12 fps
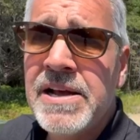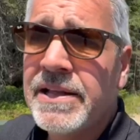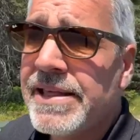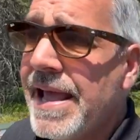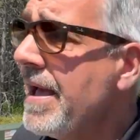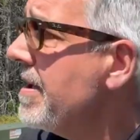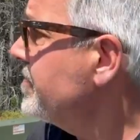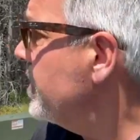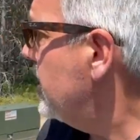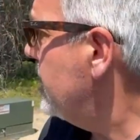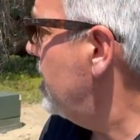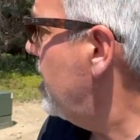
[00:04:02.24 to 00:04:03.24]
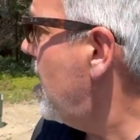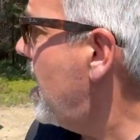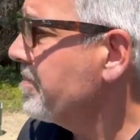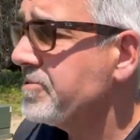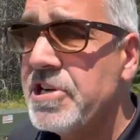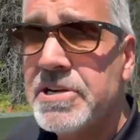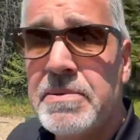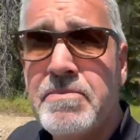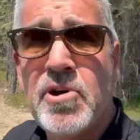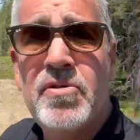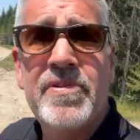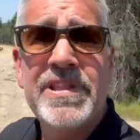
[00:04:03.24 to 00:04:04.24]
they have the option to
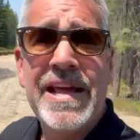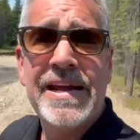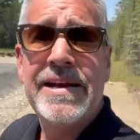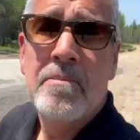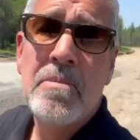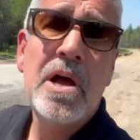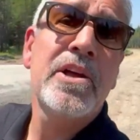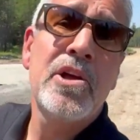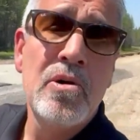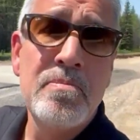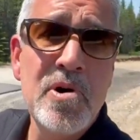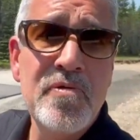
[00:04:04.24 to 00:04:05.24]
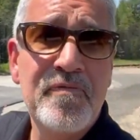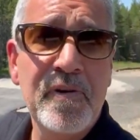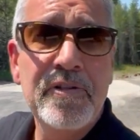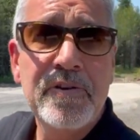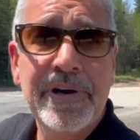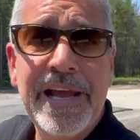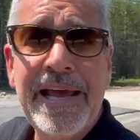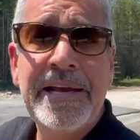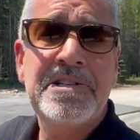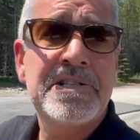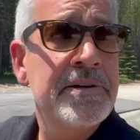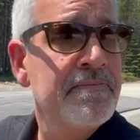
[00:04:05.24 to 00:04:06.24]
move and then, move further
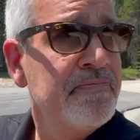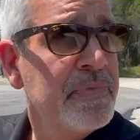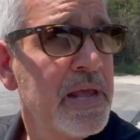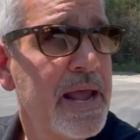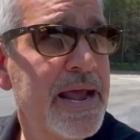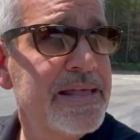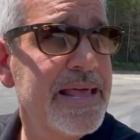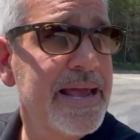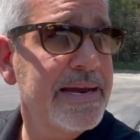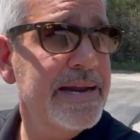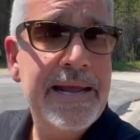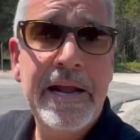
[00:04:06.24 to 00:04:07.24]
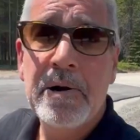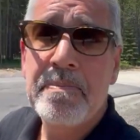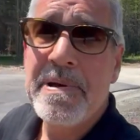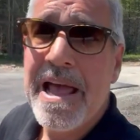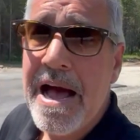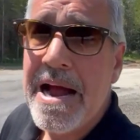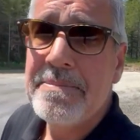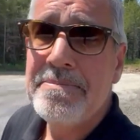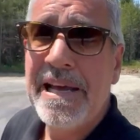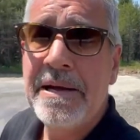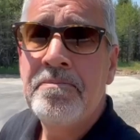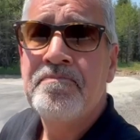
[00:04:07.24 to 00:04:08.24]
east. And then here behind
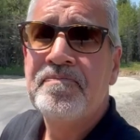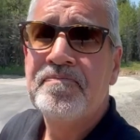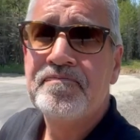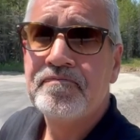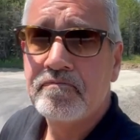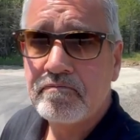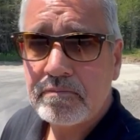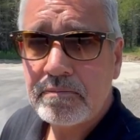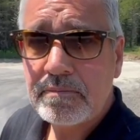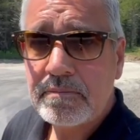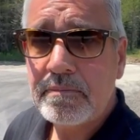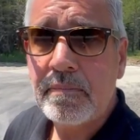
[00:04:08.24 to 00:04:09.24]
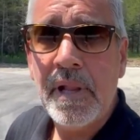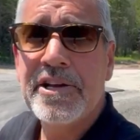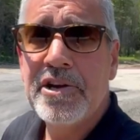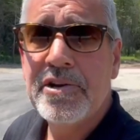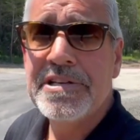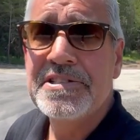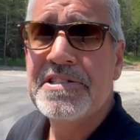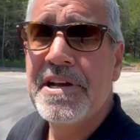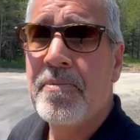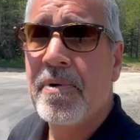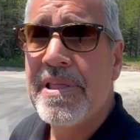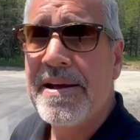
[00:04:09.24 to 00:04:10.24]
me, you can
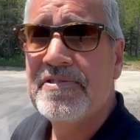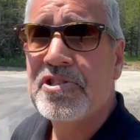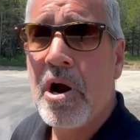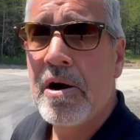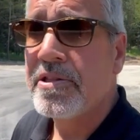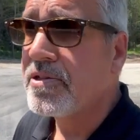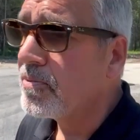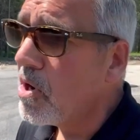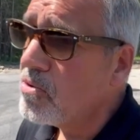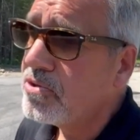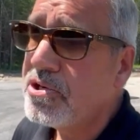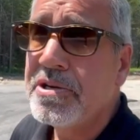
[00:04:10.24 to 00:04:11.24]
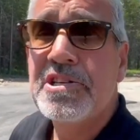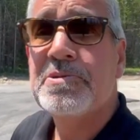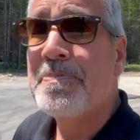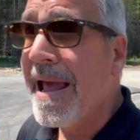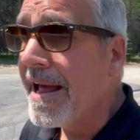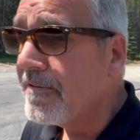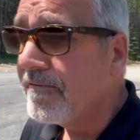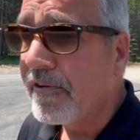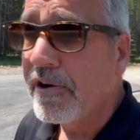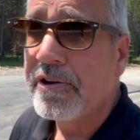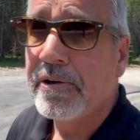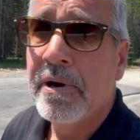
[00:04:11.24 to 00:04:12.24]
see where they've started the road to expand
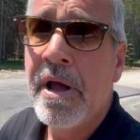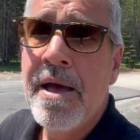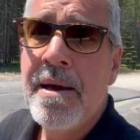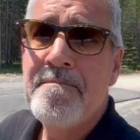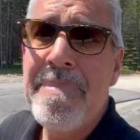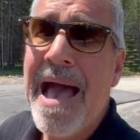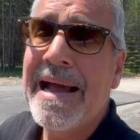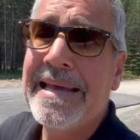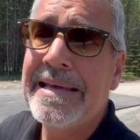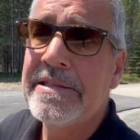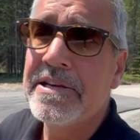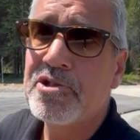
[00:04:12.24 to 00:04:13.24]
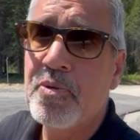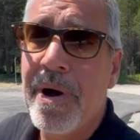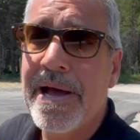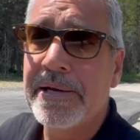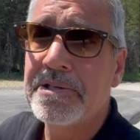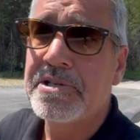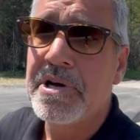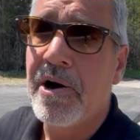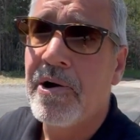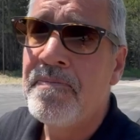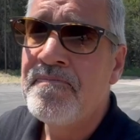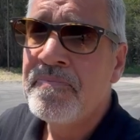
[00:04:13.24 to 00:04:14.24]
further back in this way. So